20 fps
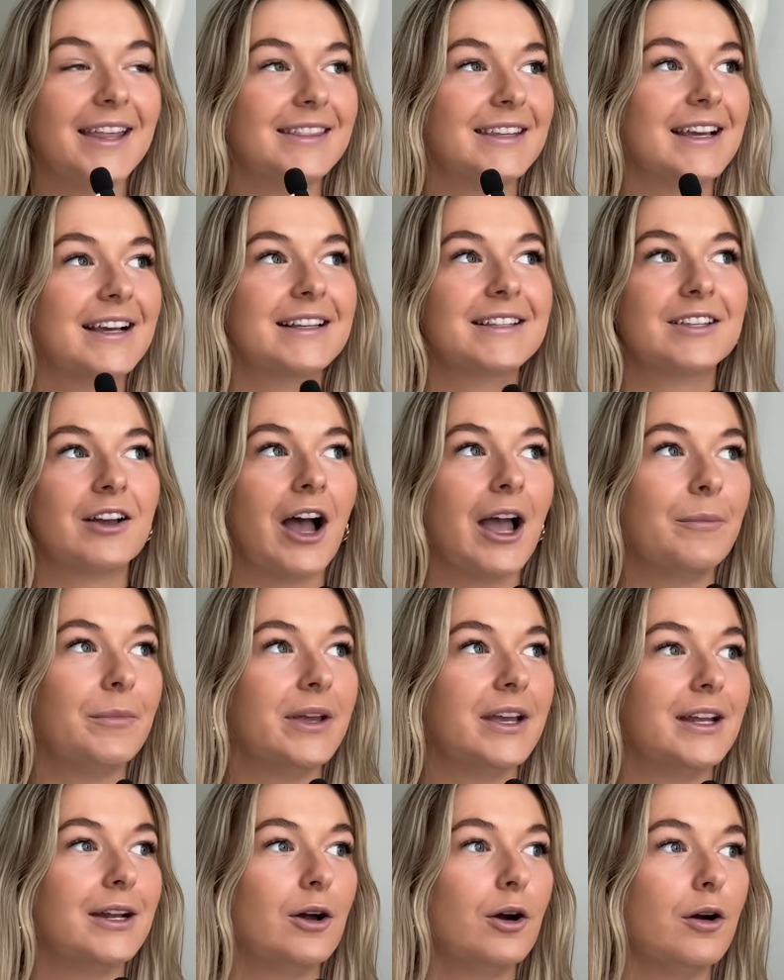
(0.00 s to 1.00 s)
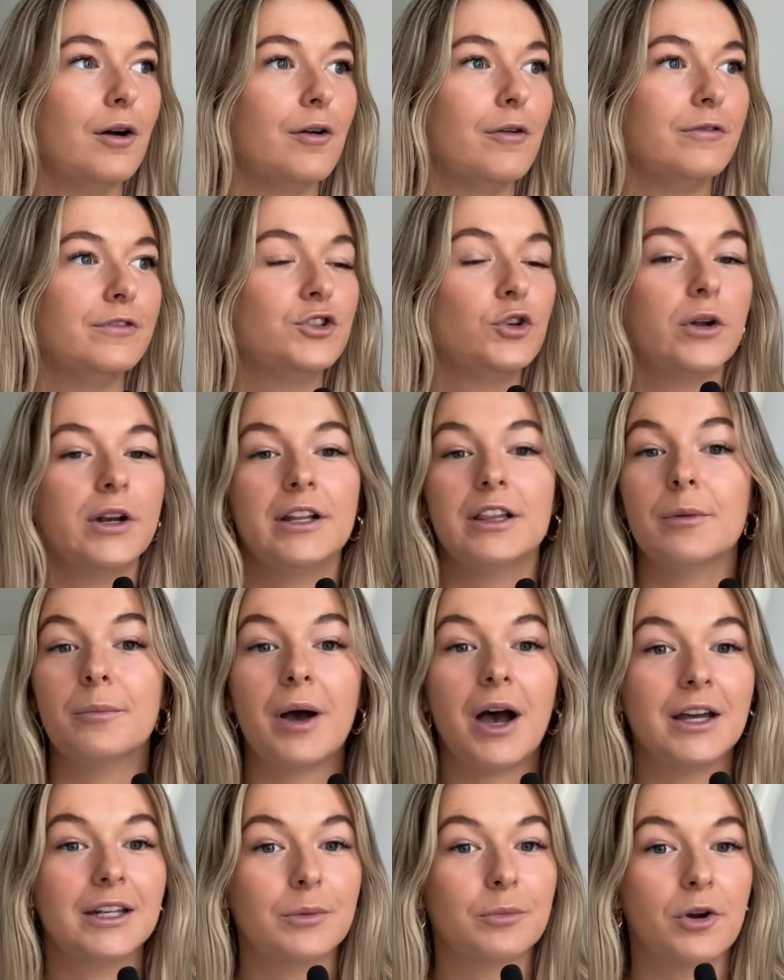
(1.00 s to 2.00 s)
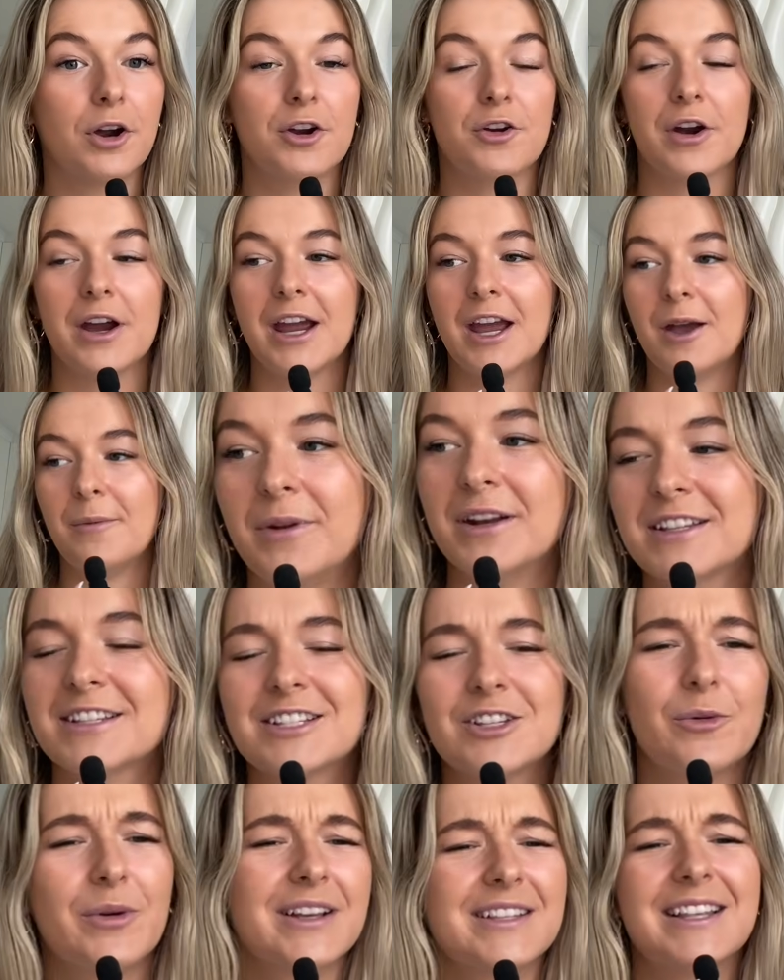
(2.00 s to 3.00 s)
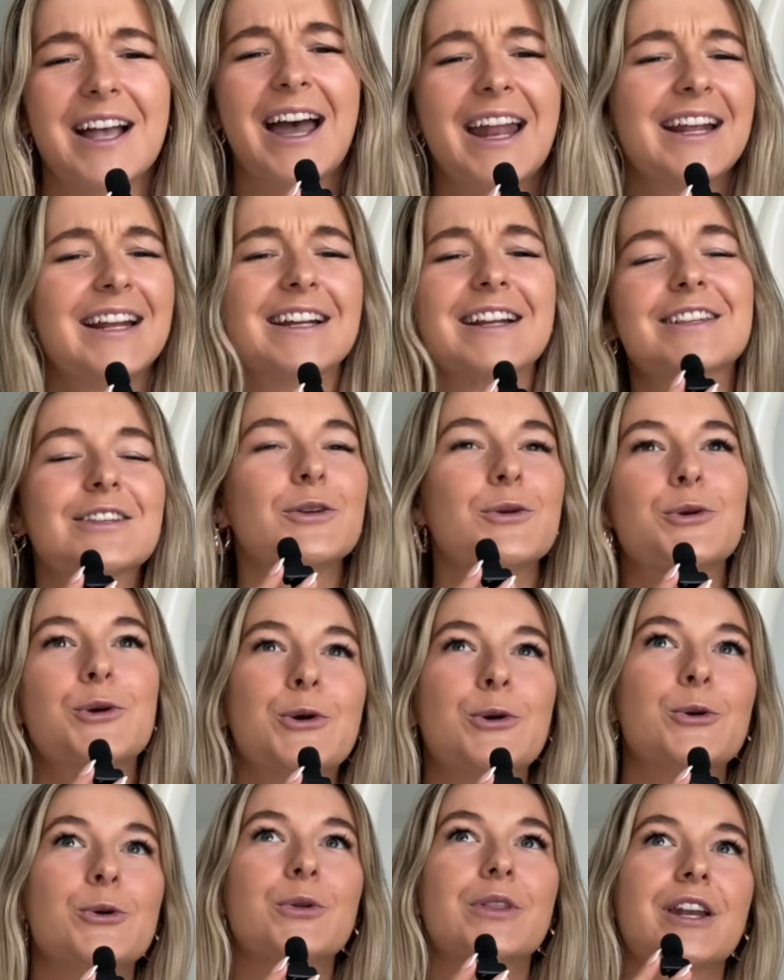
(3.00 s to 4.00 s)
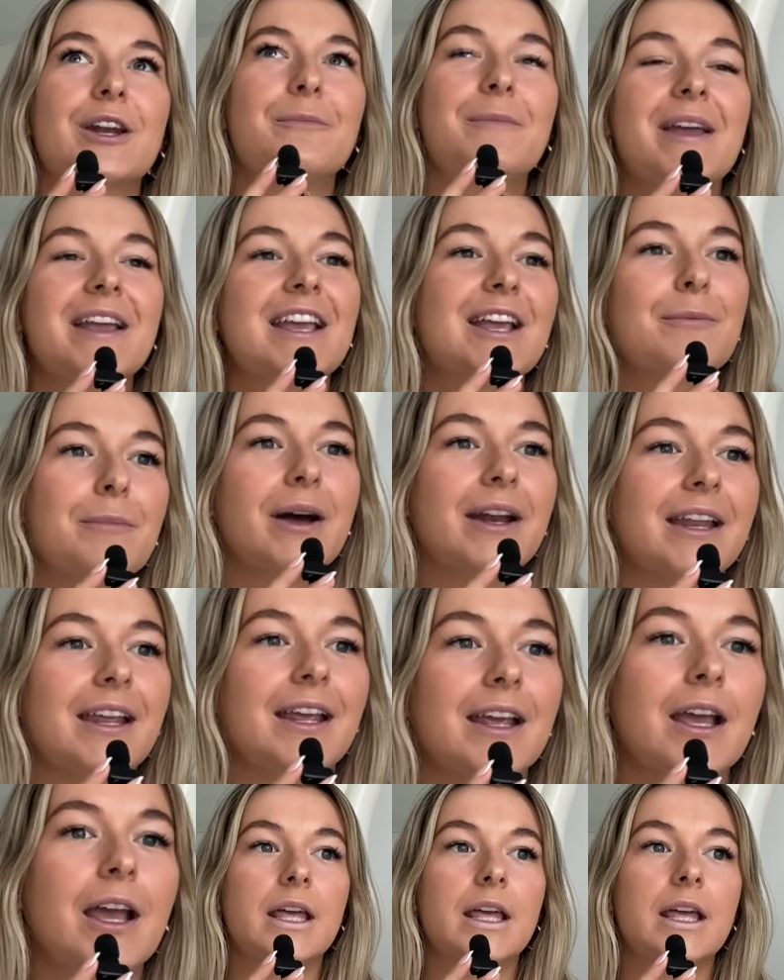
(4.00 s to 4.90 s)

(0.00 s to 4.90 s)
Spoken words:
and the excitement of joining the partner program and it's so exciting and it's so cool that I'm making money.